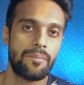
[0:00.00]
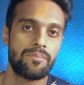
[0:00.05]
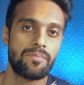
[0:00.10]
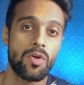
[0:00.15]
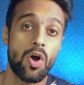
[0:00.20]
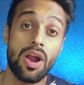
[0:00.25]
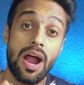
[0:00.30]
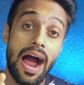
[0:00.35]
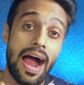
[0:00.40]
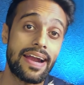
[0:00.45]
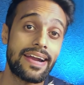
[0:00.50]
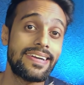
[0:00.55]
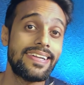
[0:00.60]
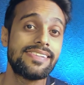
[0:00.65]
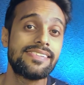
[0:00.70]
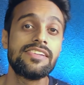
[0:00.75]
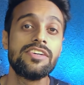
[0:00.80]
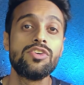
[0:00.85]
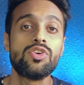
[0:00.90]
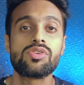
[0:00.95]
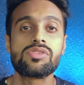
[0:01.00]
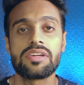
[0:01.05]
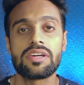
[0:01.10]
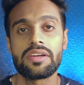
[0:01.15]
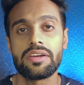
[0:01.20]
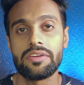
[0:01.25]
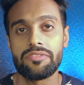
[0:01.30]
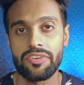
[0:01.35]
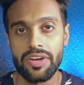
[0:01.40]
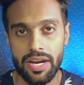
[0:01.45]
or hardly see your
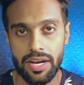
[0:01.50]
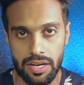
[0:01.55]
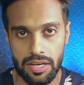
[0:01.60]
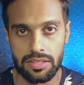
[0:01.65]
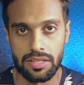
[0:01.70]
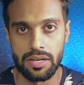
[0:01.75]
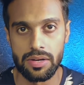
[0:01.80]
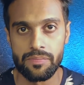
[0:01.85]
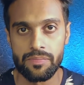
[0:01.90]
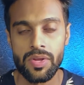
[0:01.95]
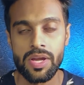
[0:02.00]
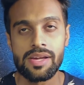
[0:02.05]
significant other.